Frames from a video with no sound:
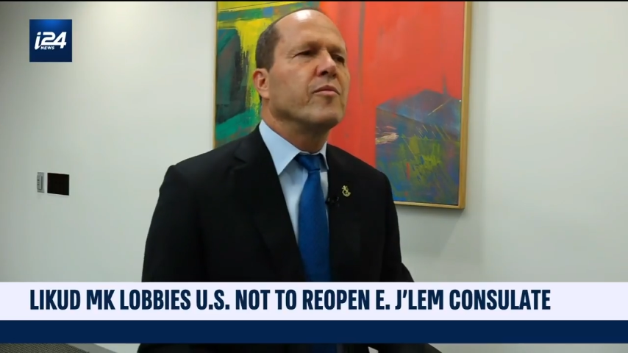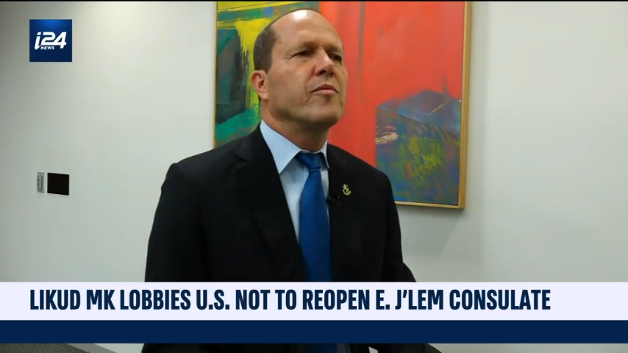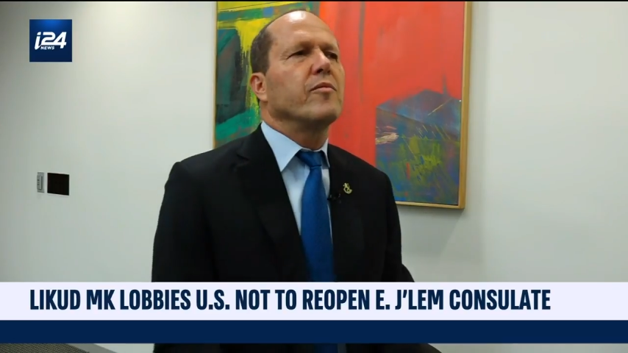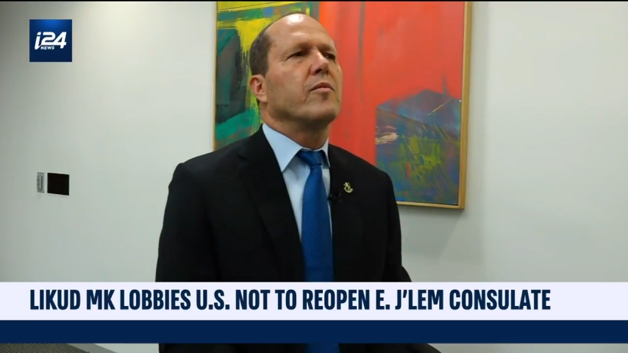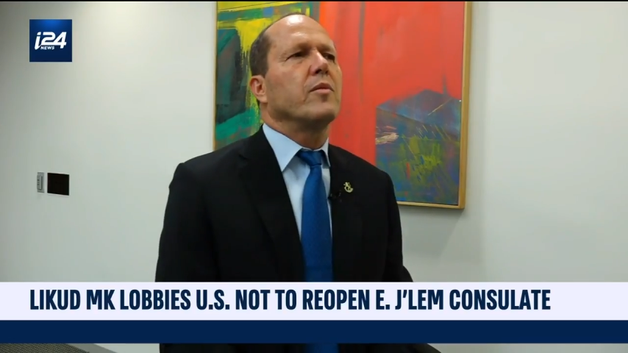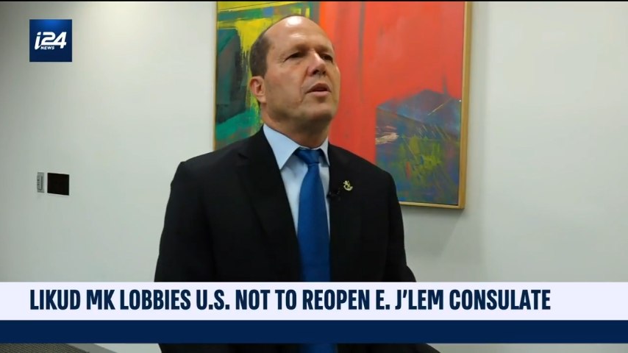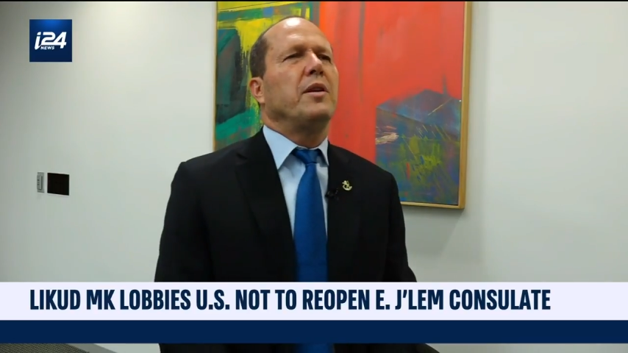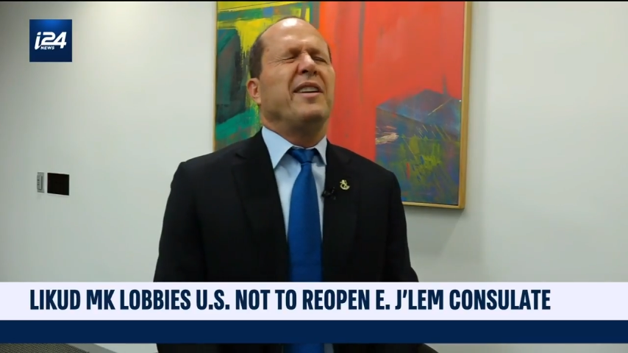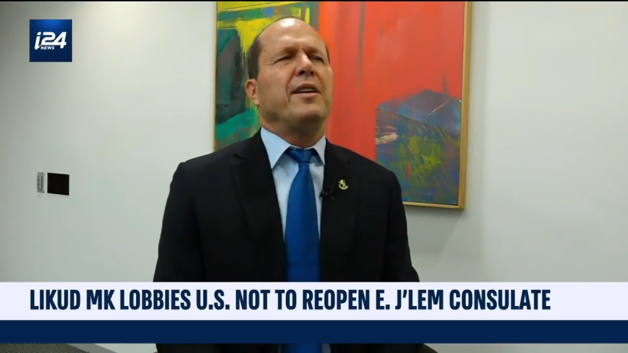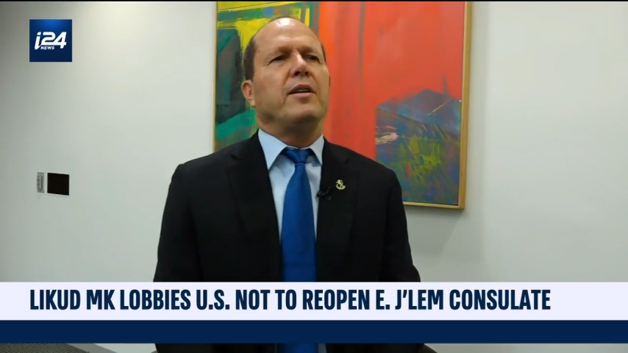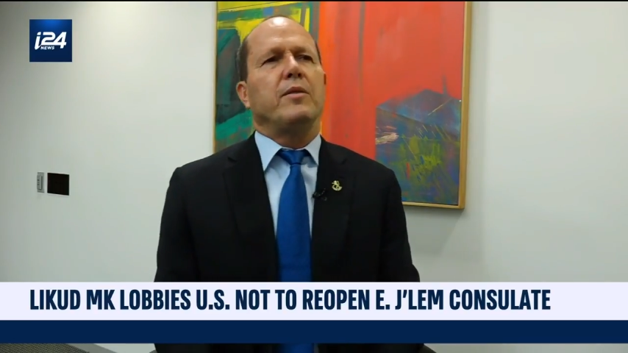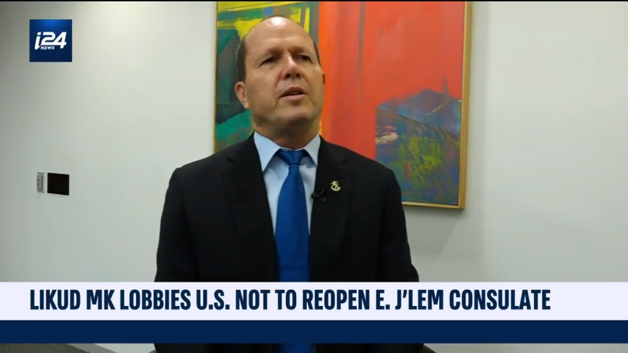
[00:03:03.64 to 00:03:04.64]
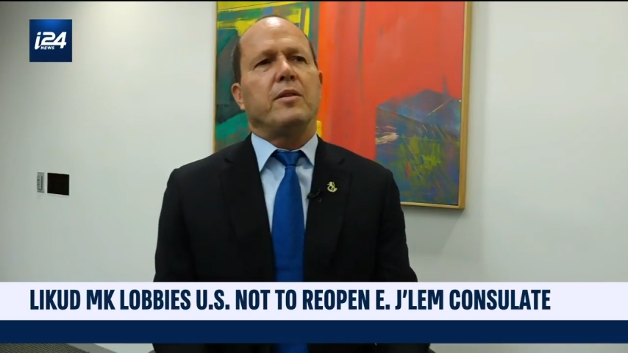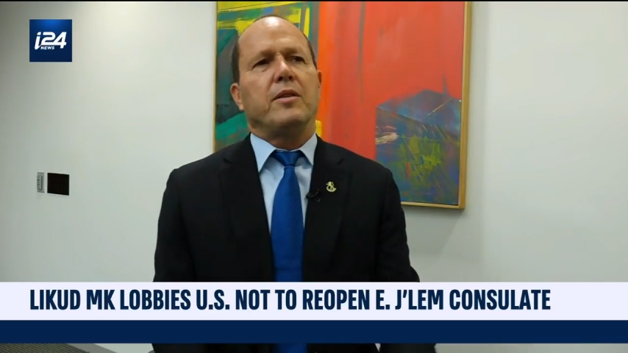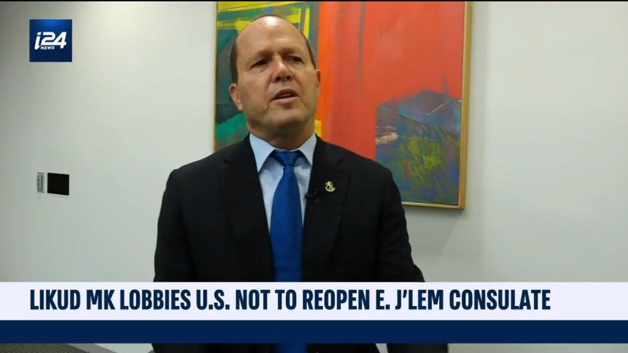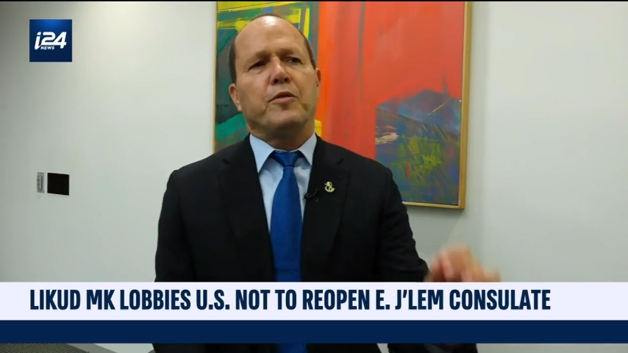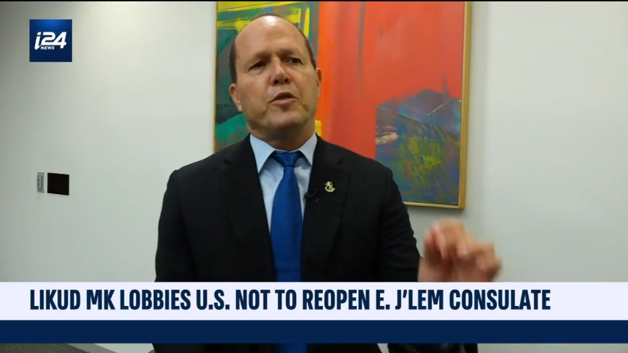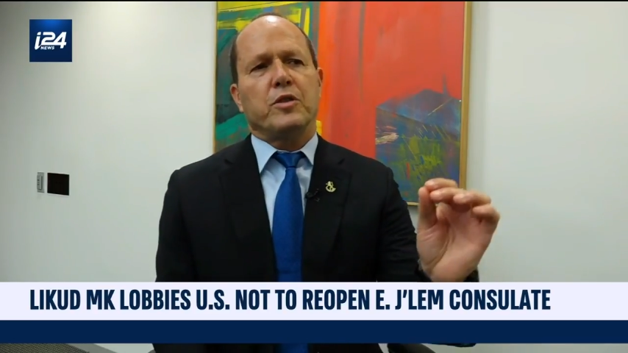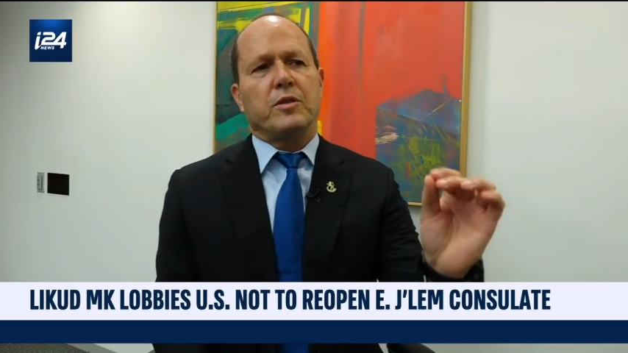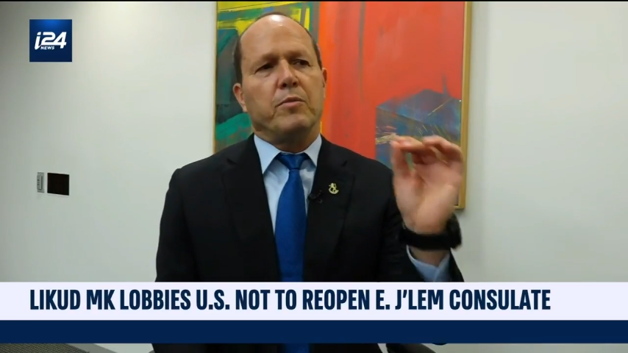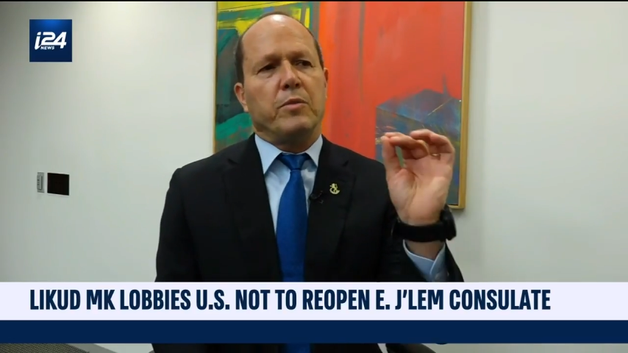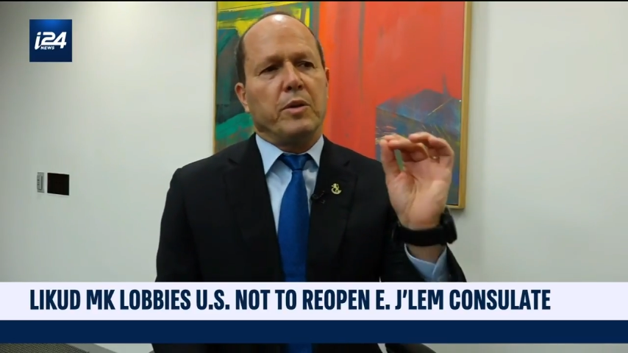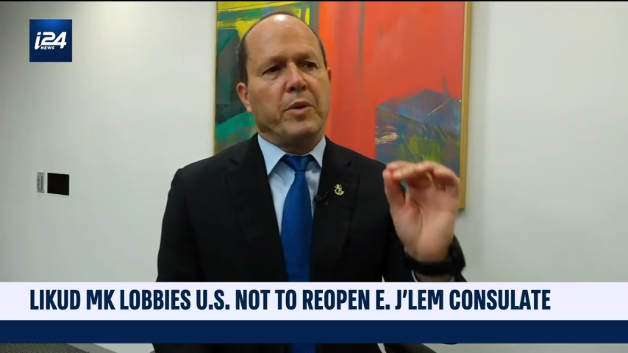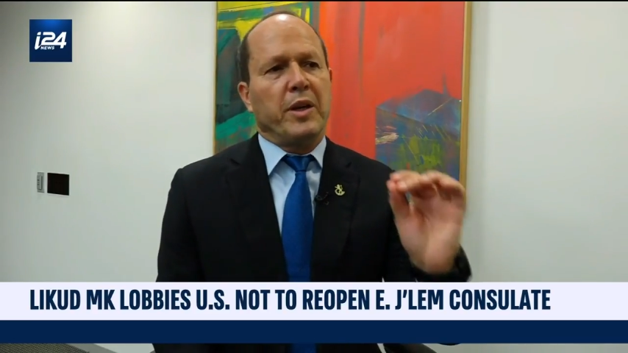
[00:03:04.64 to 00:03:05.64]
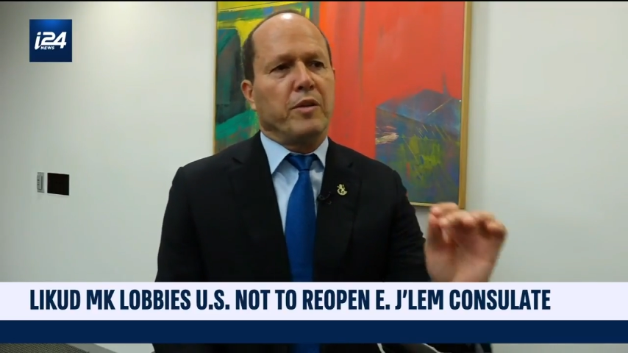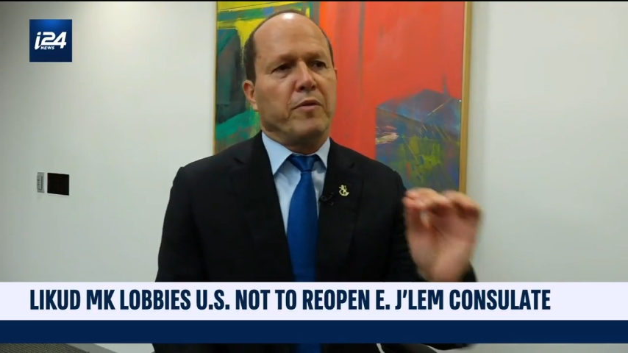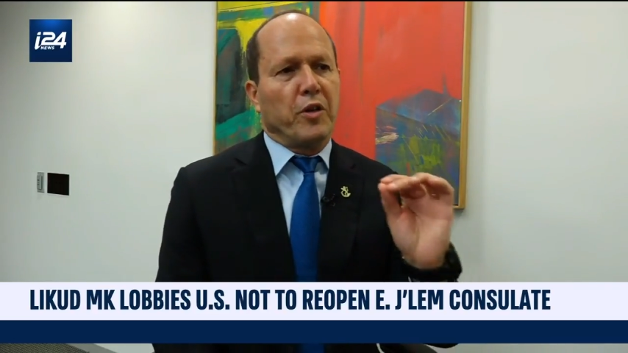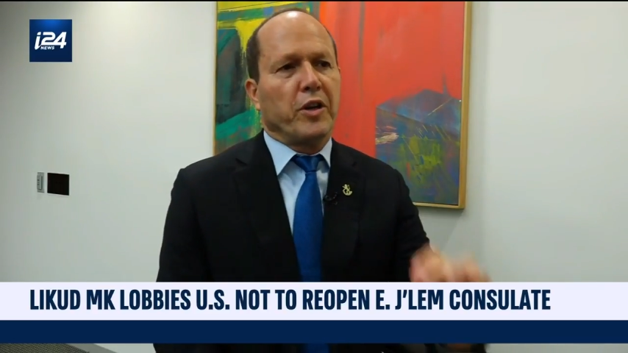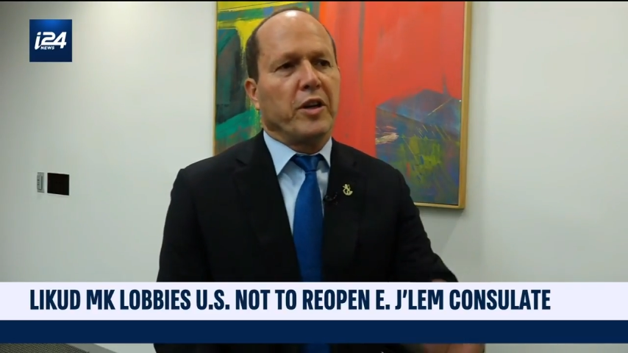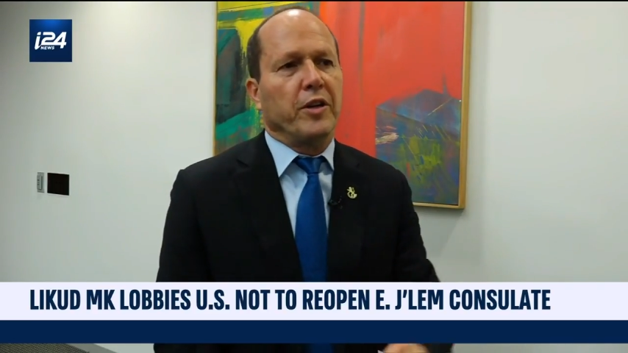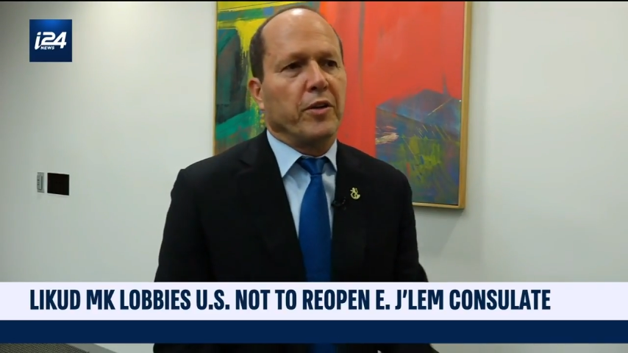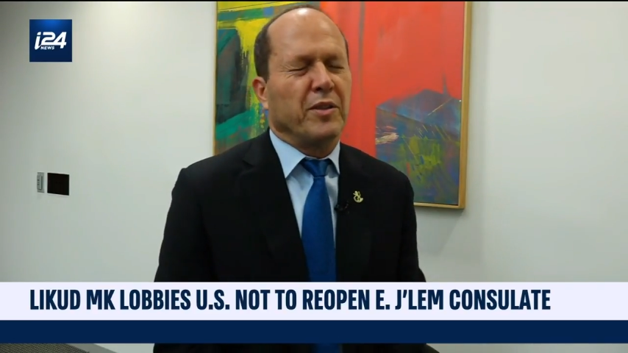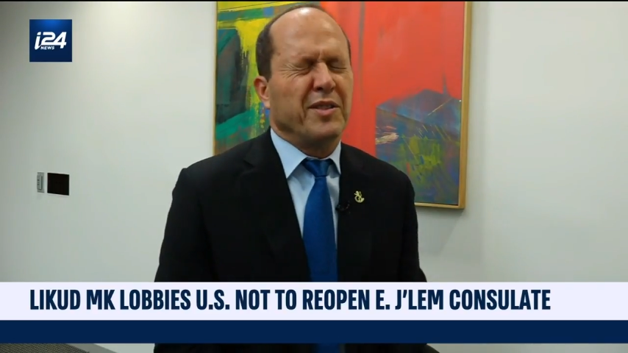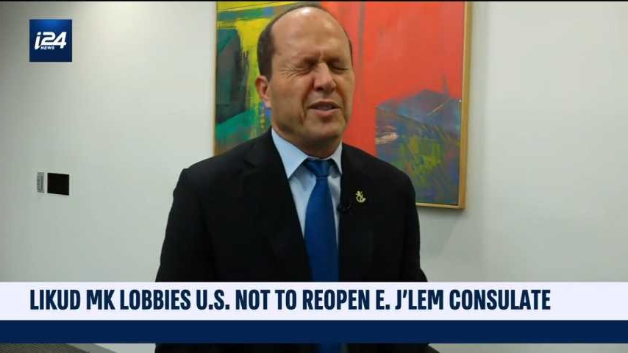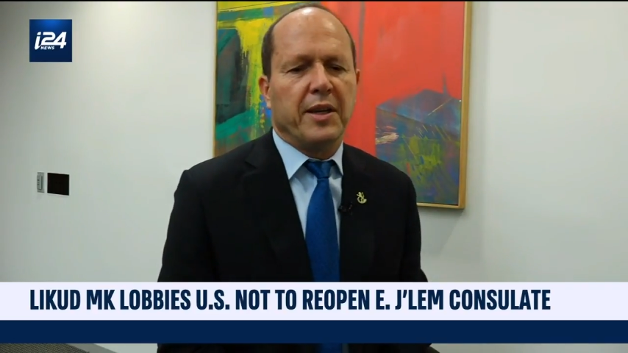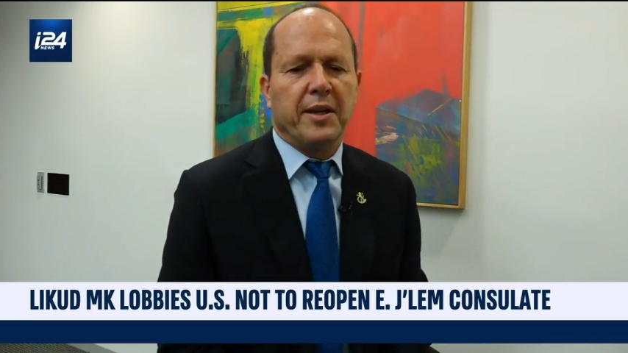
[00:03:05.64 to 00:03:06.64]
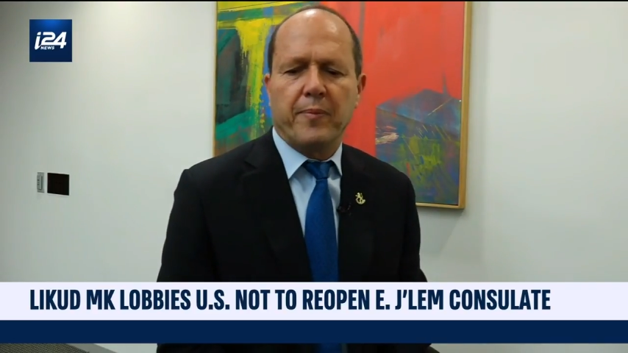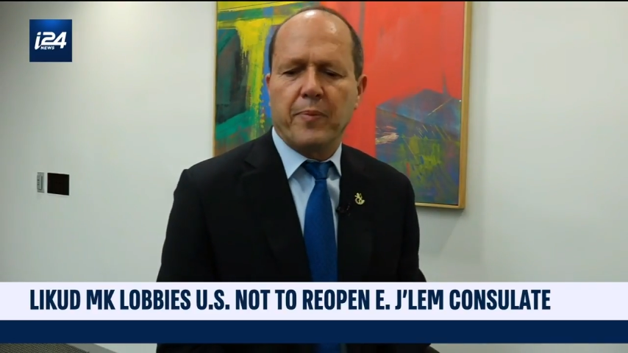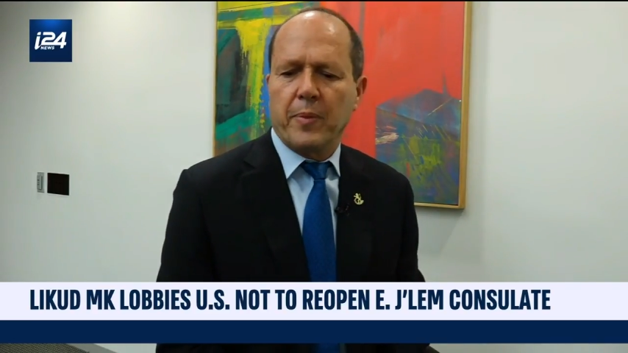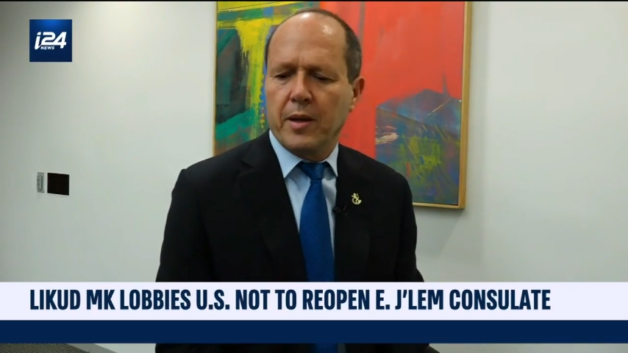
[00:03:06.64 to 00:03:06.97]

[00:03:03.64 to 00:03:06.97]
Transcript: this trip? Let, let's first make it very clear, okay?